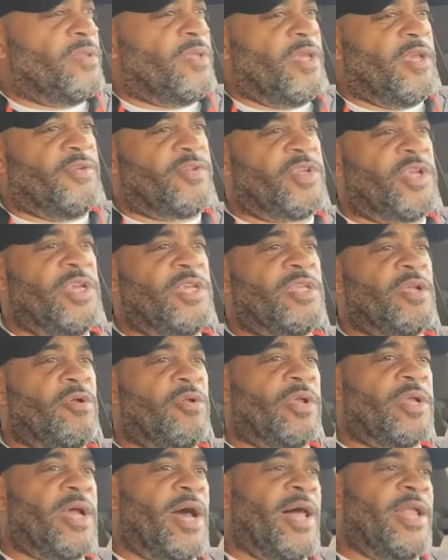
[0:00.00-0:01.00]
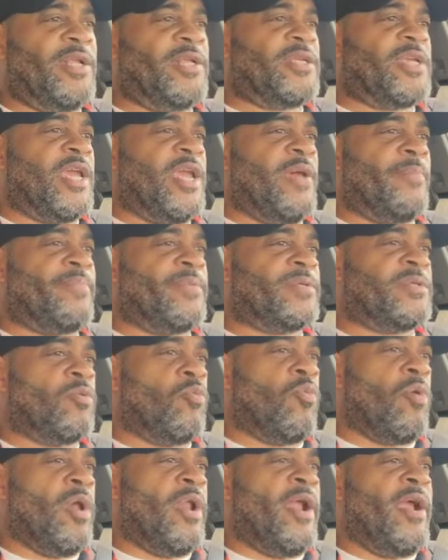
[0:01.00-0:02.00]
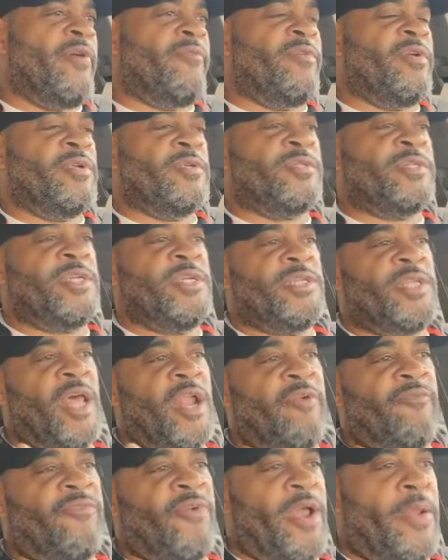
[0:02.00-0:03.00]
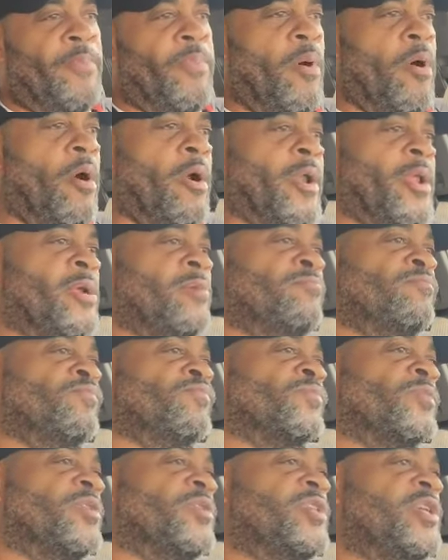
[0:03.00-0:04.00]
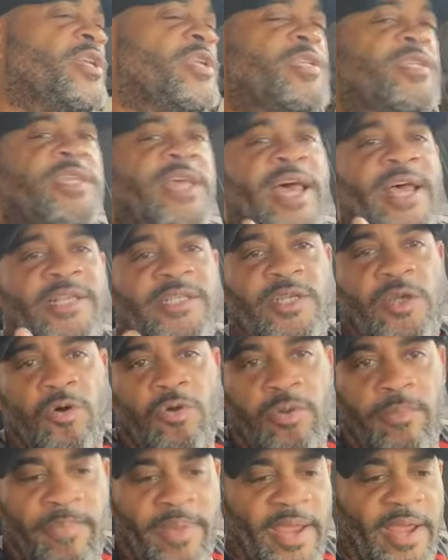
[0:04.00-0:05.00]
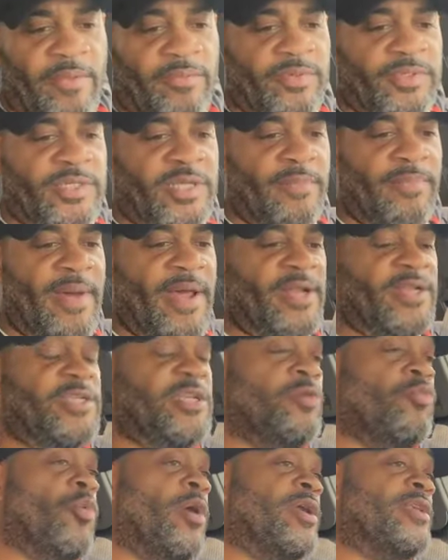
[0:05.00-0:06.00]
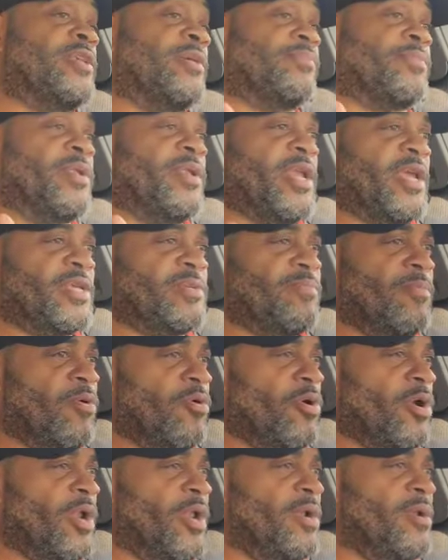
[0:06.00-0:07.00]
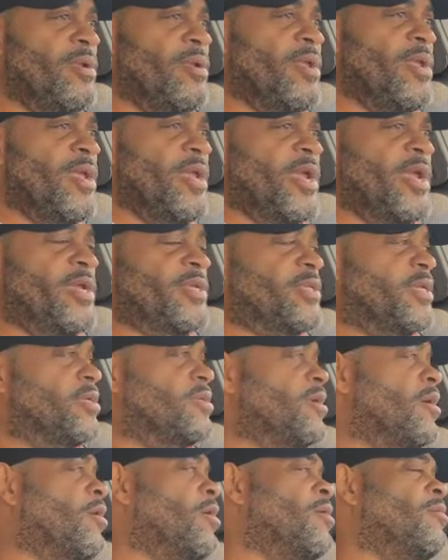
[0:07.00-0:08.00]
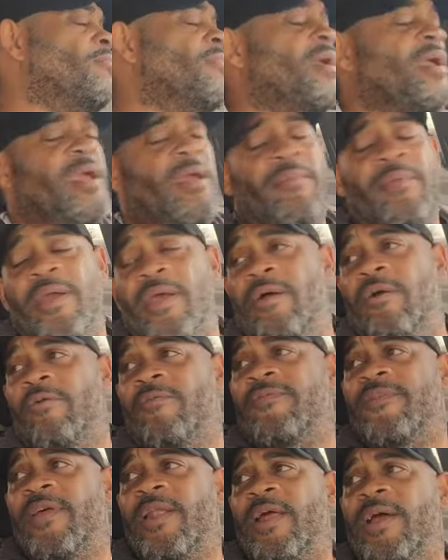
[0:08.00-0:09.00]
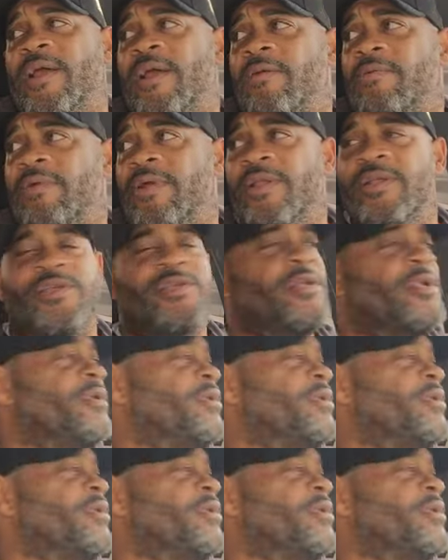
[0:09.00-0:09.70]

if she's on a college campus or whatever and she's at a frat party and she decides to go to bed with somebody she wakes up the next morning and says, oh man, man, I don't feel like I really should